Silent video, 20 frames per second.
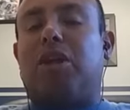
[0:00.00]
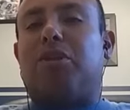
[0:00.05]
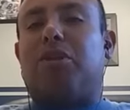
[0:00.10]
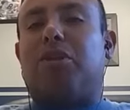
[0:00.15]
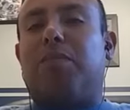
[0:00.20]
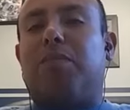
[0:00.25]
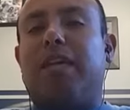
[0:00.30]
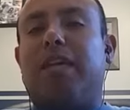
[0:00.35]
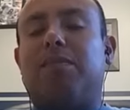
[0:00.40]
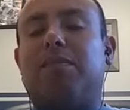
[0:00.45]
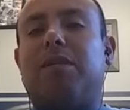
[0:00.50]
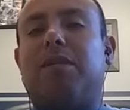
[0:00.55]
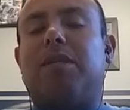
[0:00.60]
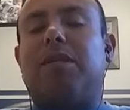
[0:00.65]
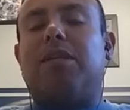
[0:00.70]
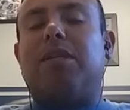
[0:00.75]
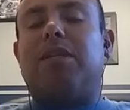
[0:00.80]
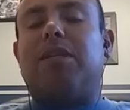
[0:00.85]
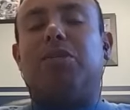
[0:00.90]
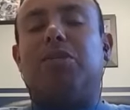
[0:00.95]
third baseman.
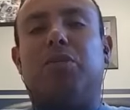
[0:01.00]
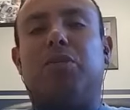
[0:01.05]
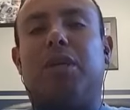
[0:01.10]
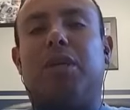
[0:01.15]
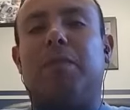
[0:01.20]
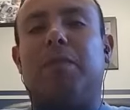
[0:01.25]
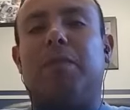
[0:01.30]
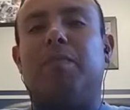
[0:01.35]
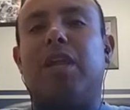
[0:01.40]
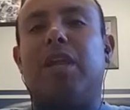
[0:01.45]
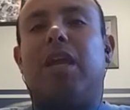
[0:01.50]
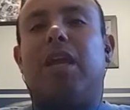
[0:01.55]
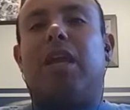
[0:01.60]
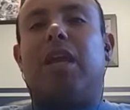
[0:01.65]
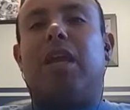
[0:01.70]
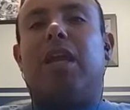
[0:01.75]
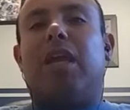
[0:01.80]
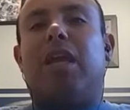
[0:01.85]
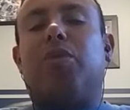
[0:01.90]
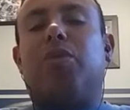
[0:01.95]
He's doing well.
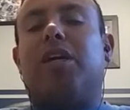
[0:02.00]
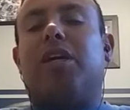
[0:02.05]
And Torrey